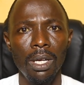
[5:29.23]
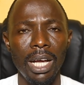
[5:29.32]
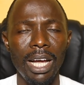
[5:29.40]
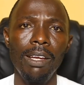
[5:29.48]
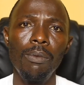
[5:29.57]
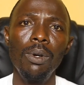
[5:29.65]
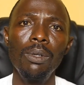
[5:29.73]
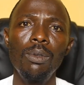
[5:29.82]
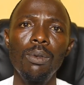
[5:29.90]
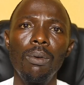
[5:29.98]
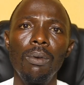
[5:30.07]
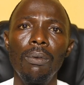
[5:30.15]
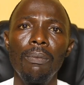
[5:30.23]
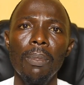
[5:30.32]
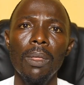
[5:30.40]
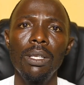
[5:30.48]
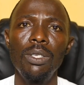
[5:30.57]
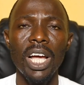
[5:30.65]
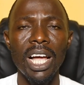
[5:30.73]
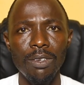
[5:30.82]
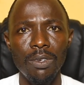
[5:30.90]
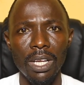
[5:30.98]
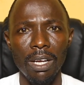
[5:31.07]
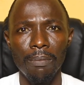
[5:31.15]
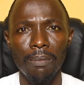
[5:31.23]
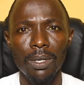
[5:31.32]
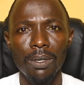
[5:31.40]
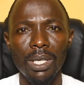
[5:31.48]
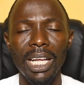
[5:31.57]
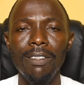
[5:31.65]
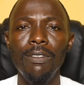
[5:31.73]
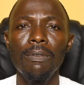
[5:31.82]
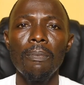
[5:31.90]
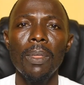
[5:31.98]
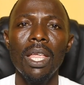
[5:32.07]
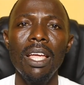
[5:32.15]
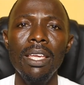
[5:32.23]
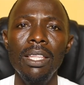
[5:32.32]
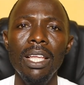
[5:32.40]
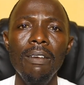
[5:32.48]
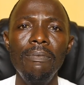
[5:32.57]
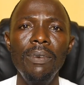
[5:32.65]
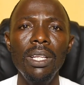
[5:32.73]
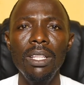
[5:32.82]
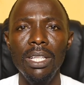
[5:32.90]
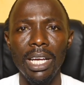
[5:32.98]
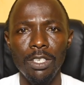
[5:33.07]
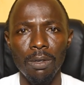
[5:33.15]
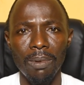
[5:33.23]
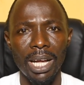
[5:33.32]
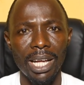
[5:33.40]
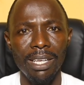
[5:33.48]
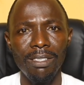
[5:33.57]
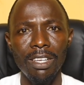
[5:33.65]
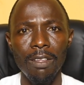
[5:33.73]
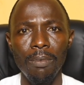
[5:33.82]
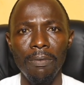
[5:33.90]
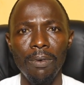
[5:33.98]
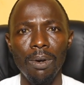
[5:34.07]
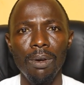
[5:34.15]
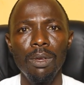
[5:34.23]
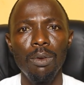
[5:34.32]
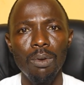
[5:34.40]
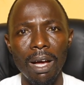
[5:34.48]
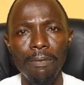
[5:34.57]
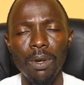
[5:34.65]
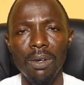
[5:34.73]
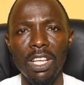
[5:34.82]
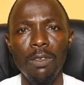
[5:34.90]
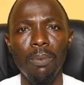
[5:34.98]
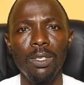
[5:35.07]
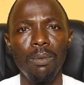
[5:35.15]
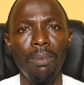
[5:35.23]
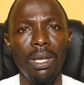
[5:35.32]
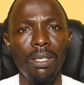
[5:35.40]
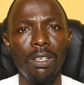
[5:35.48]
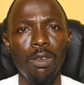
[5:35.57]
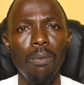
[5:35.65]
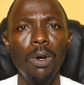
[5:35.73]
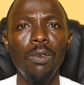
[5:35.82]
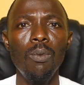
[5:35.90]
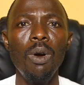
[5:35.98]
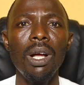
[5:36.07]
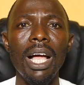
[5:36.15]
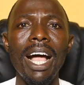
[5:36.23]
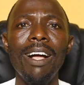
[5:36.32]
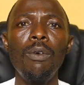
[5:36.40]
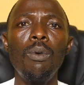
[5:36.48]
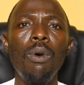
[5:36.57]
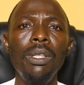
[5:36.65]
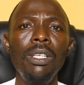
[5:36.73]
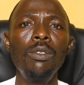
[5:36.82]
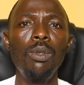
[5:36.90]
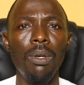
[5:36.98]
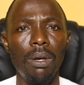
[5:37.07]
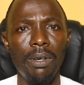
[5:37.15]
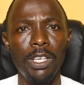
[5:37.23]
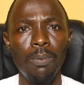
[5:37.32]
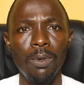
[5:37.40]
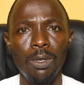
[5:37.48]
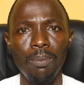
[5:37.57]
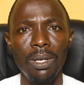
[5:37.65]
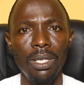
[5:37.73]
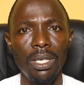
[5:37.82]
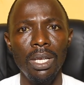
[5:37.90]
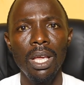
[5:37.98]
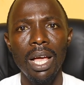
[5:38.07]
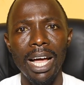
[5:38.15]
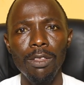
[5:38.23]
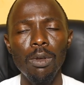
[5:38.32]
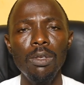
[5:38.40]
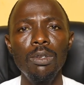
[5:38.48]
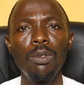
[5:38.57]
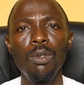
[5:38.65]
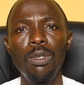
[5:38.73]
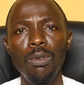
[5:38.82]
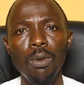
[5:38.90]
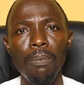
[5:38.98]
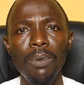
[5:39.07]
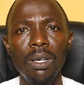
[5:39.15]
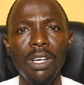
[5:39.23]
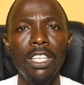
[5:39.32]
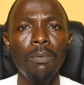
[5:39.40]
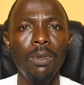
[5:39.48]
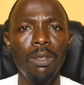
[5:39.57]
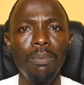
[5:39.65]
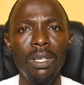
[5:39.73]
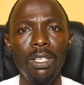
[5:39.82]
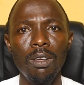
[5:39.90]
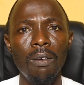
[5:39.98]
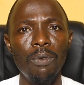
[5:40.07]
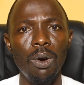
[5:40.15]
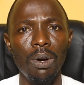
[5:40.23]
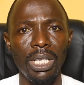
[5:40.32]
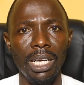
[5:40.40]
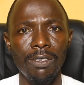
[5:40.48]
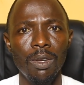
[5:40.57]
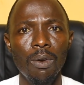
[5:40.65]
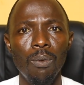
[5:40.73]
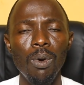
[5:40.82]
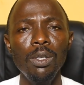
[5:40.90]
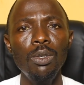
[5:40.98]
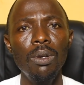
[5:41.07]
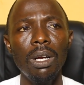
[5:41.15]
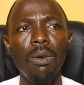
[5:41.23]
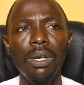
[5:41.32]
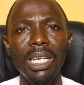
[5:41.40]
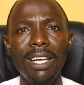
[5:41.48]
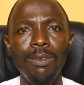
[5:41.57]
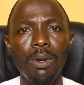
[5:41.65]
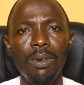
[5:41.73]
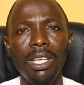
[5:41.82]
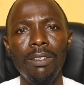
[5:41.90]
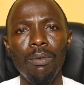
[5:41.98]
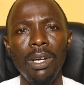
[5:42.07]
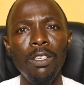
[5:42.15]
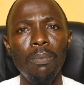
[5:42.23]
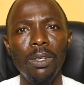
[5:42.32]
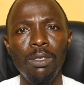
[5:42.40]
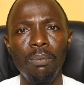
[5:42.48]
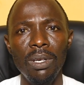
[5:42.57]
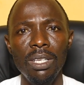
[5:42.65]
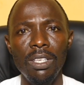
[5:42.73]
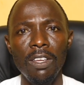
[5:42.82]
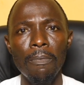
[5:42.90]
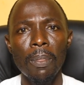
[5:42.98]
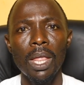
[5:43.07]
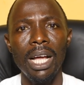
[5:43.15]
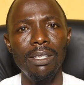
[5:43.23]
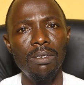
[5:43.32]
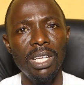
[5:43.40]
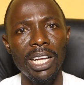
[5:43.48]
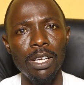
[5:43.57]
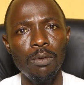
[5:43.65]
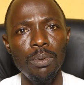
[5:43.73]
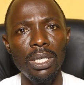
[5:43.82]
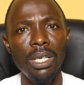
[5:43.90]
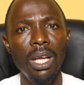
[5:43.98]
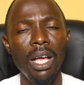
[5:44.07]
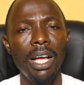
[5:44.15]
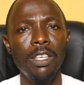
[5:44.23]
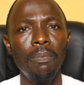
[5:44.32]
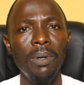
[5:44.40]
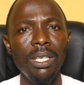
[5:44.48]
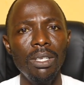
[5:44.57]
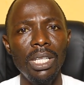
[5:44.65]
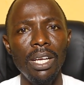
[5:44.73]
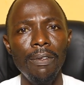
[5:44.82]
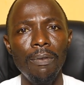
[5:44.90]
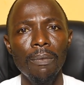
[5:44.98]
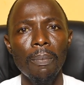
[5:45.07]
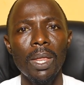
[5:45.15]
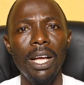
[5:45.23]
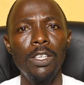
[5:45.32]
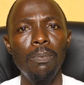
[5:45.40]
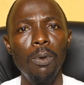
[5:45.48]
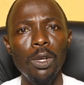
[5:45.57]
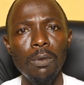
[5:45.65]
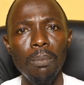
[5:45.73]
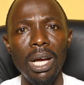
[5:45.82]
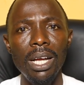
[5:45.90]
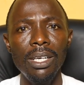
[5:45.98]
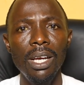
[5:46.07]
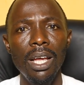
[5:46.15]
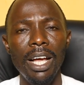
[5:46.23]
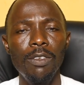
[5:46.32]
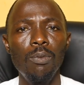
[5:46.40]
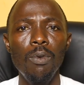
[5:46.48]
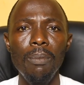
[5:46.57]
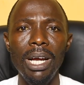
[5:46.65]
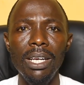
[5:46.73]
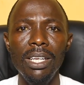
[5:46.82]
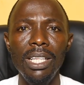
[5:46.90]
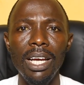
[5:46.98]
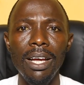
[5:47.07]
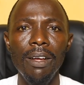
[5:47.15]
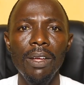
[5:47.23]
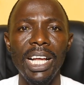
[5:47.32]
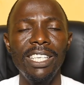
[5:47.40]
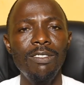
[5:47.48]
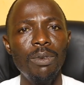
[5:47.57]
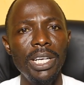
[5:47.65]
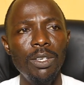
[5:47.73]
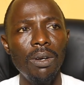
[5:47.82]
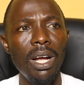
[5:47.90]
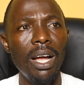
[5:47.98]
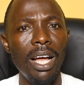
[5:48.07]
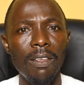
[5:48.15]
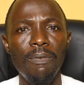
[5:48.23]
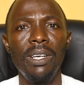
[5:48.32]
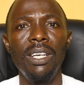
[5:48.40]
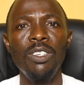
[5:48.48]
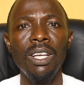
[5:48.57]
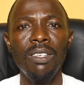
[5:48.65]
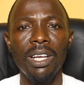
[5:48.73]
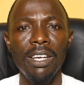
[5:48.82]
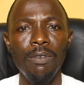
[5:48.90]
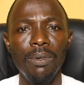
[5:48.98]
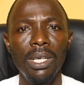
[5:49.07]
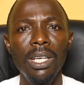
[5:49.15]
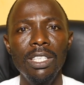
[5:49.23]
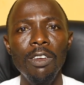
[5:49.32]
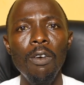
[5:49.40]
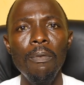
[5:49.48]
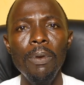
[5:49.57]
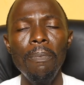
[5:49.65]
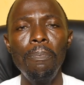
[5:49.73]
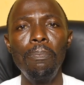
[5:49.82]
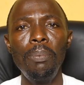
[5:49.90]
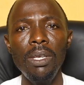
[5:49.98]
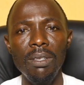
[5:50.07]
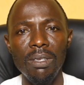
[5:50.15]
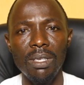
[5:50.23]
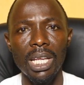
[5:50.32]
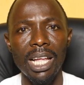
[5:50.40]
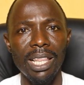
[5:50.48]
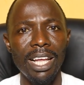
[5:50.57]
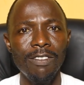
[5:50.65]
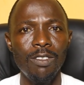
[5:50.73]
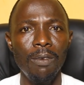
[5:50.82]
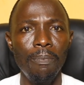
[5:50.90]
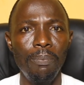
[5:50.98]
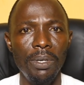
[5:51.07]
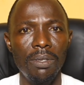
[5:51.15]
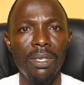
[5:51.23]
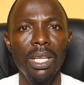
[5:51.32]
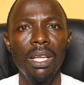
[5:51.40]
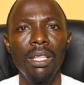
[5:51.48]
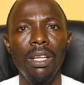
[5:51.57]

I want to charge them that in every leadership, like I said before, you have your responsibility. You must work according to your responsibility and not to usurp the responsibility of others. Once you recognize your responsibility as secretary, as president, as spokesman, as woman leader, as treasurer, as financial secretary, there will be peace and lasting peace.